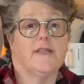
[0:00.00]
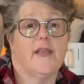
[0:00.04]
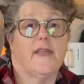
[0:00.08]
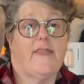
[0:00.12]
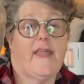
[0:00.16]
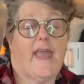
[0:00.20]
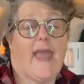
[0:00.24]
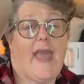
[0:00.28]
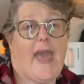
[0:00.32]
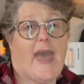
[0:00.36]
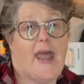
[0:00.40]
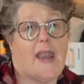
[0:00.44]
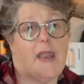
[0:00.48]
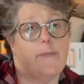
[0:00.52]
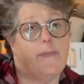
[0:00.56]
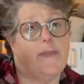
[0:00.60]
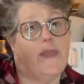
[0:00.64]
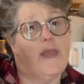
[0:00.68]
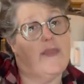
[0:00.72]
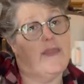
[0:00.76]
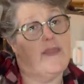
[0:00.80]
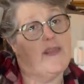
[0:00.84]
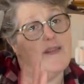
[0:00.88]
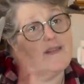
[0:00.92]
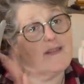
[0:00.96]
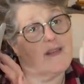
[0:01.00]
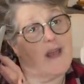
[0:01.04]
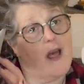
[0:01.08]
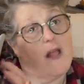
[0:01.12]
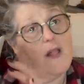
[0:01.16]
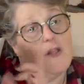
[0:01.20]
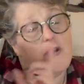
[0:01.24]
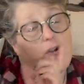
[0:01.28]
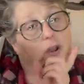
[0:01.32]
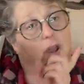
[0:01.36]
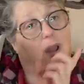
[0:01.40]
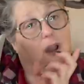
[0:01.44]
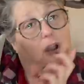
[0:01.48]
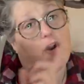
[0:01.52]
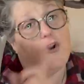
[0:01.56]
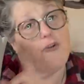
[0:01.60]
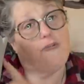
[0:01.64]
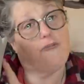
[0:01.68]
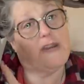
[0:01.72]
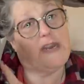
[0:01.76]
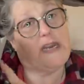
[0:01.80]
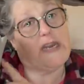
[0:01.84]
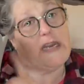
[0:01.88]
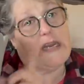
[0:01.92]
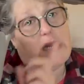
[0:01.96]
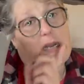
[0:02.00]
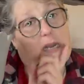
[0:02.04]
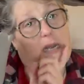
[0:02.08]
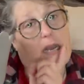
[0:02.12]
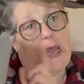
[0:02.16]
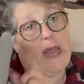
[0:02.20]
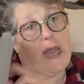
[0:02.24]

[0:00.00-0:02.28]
And they had them in this color, a green